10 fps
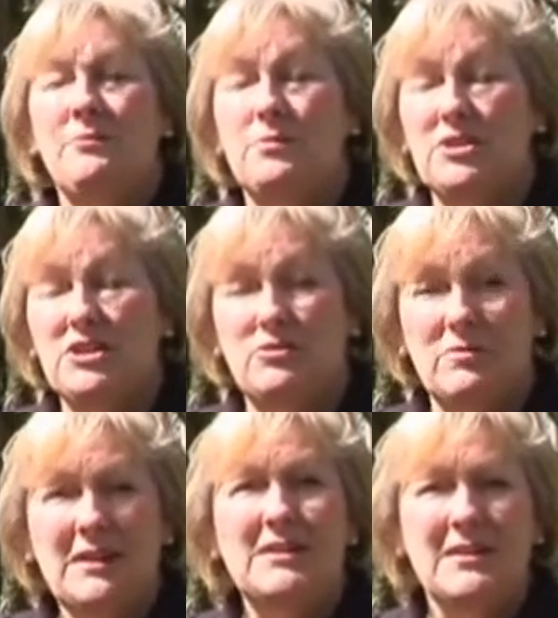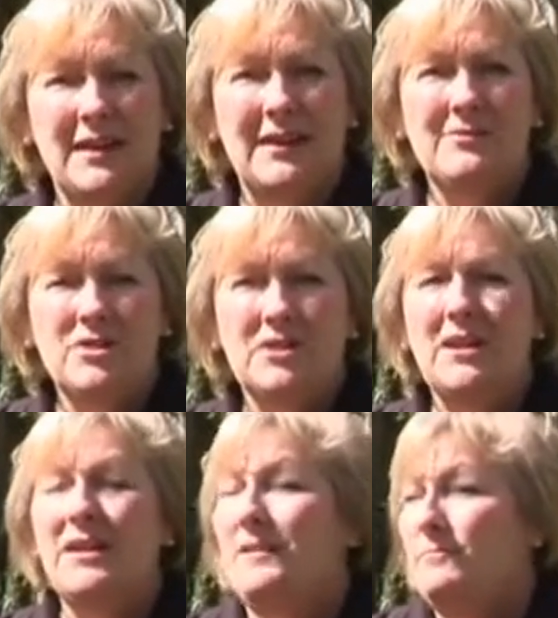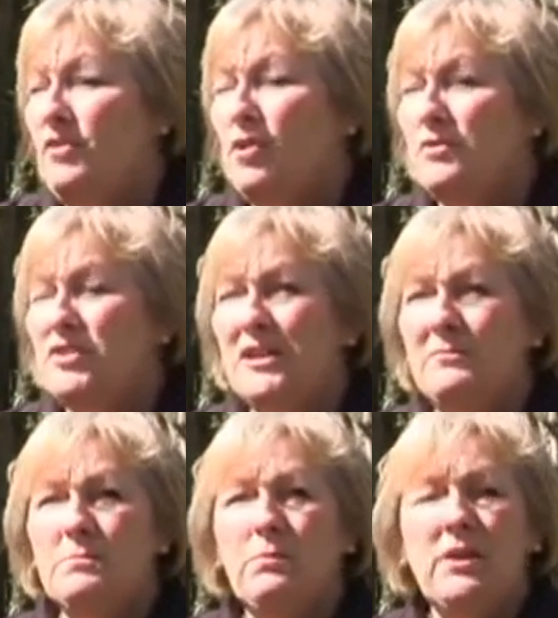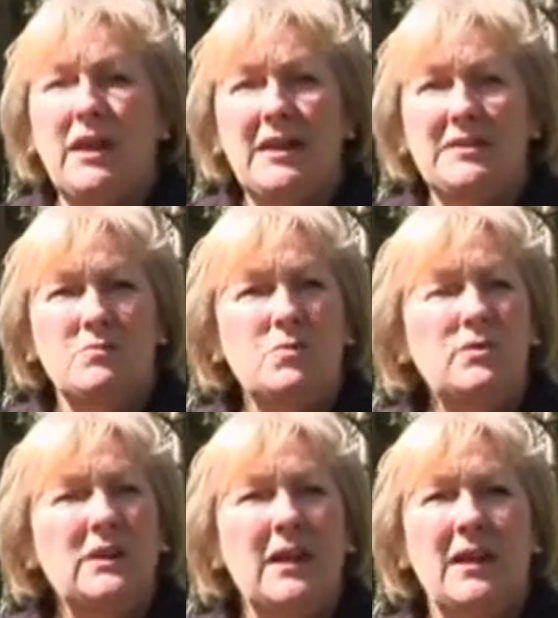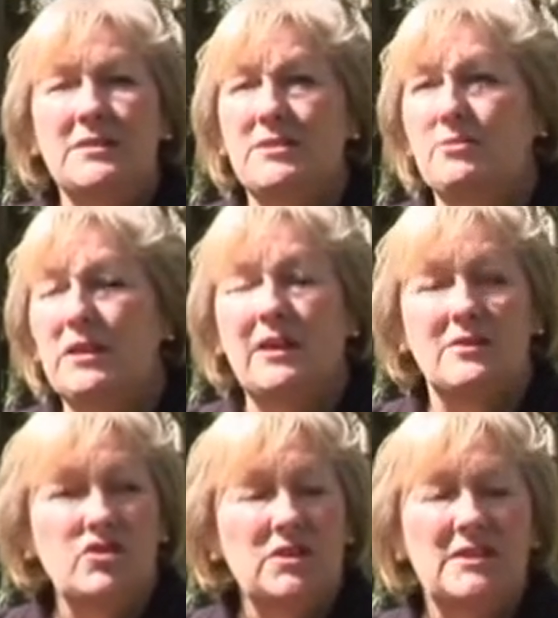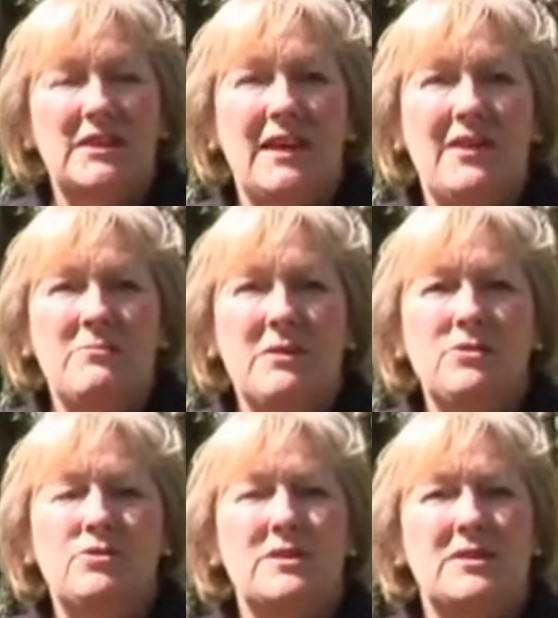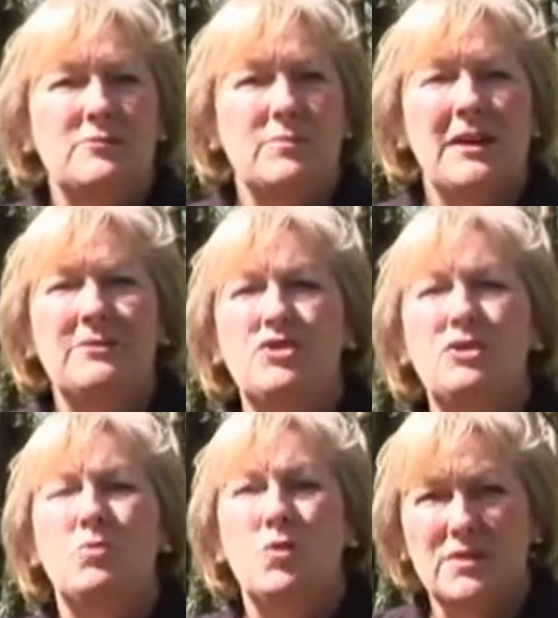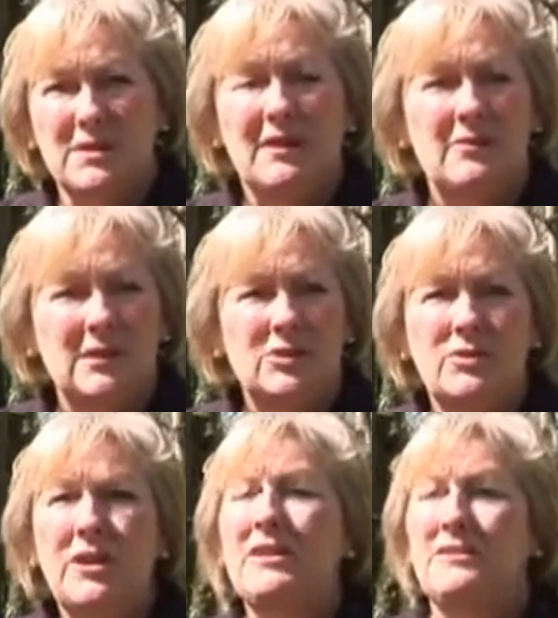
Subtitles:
It will straighten out. If you've got time to put your hazard warning lights on, it can just tell other motorists around you what's going on,